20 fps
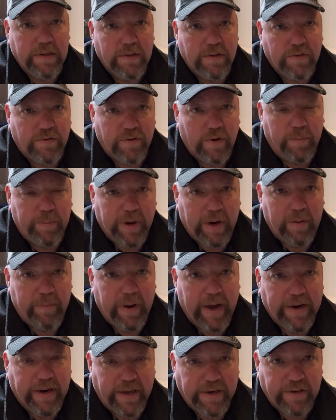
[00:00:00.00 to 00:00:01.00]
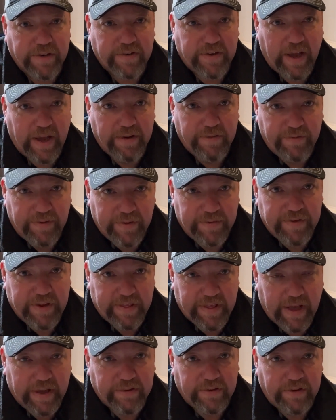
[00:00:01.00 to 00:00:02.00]
So bear in mind, I just got
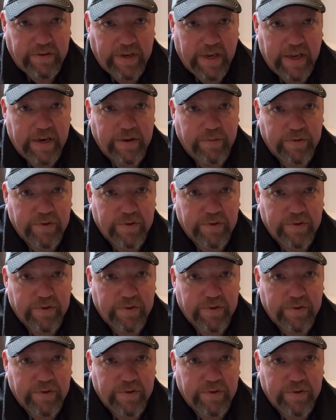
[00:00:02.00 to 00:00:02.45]
50,000 yen.